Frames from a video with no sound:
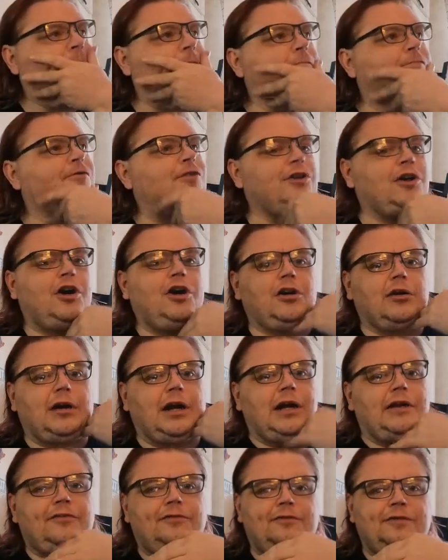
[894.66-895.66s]
for an
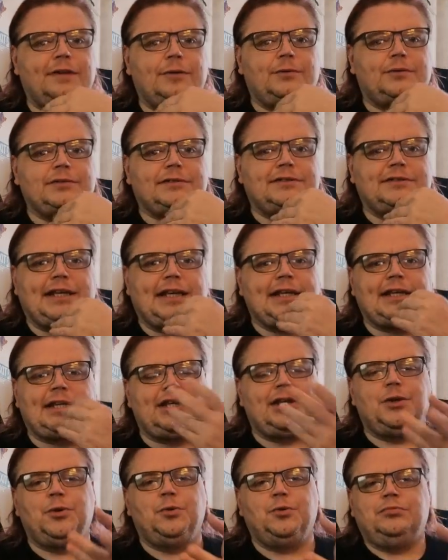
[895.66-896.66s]
autograph that will take
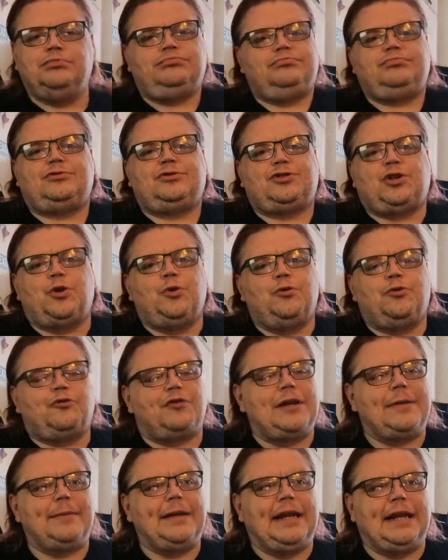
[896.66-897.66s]
you
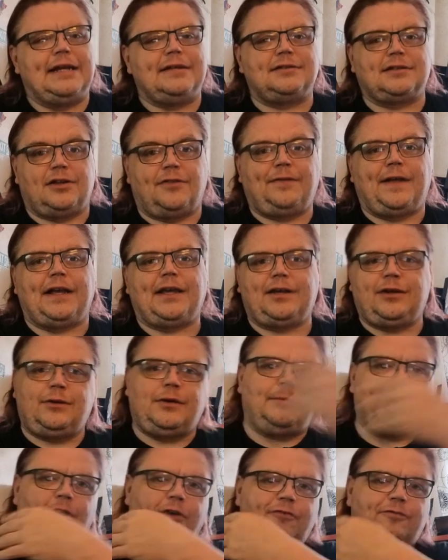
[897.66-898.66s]
2-3 minutes. Go, thank you,
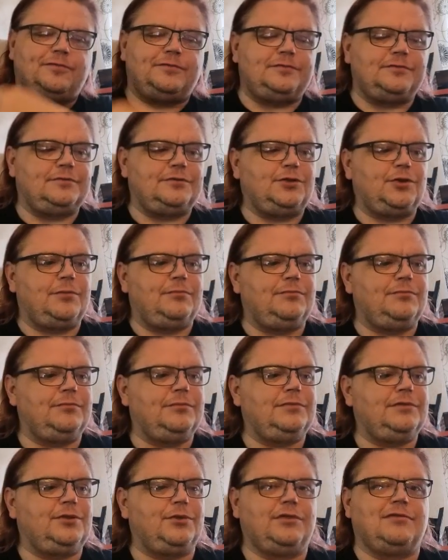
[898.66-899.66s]
I'm off, and
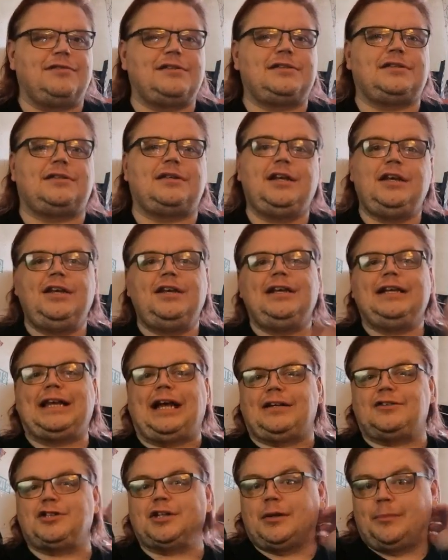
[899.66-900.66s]
doing the rest of the
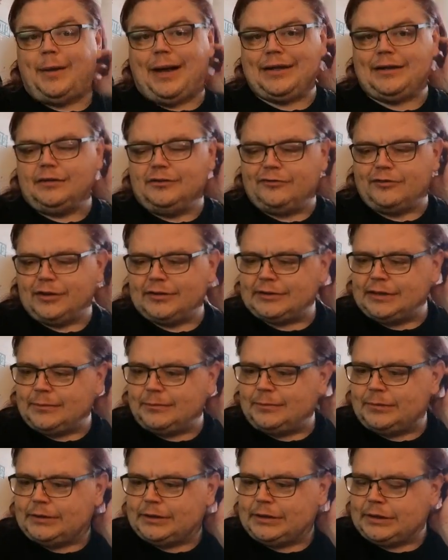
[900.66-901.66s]
catching a panel, for
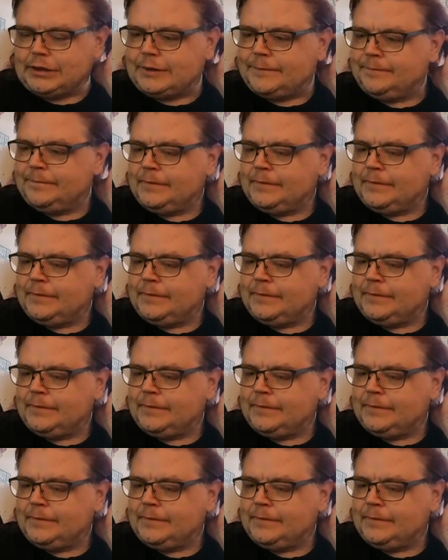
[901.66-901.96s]
example. So